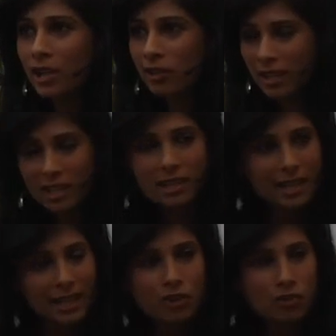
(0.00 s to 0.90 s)
And so this is
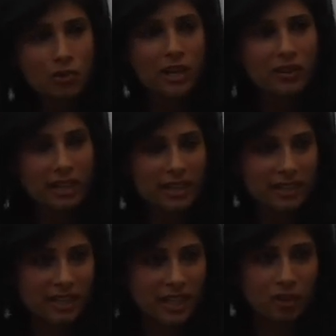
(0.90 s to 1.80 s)
clearly triggering a
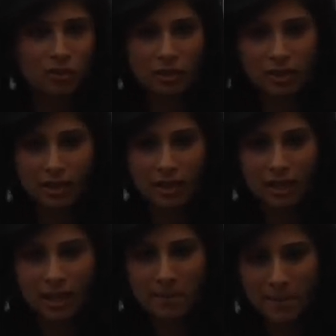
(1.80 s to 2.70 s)
discussion
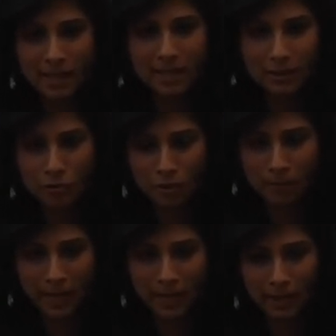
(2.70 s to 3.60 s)
among
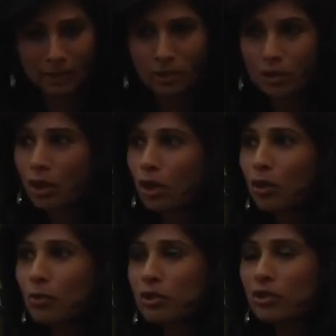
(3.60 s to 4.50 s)
central bankers,
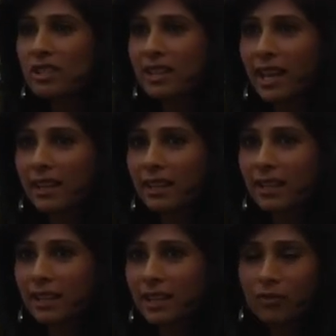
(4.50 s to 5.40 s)
which is that
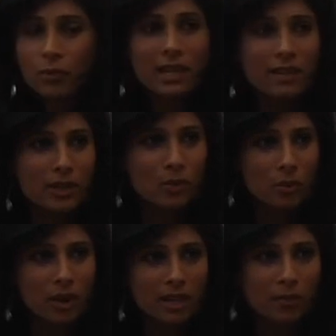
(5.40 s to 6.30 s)
if we live in a
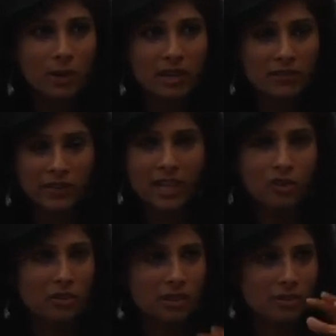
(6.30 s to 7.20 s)
world where
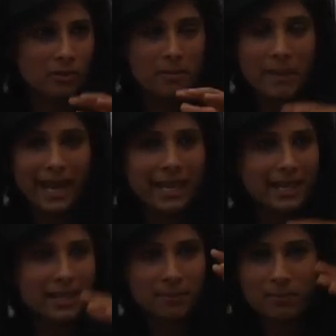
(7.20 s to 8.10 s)
inflation
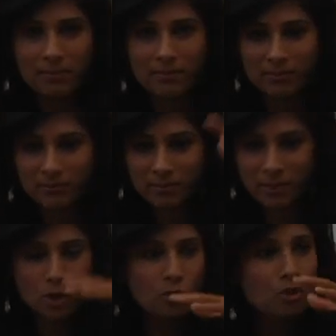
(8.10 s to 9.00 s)
remains
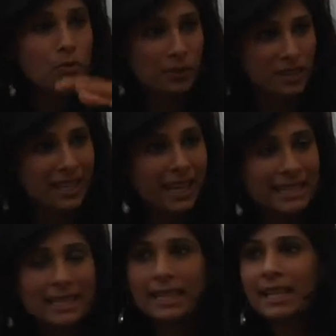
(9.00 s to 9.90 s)
below
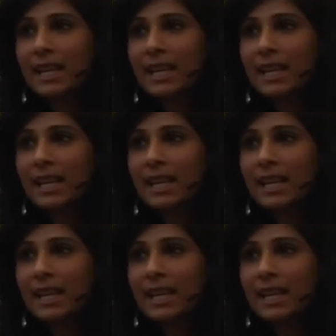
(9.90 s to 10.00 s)
2%,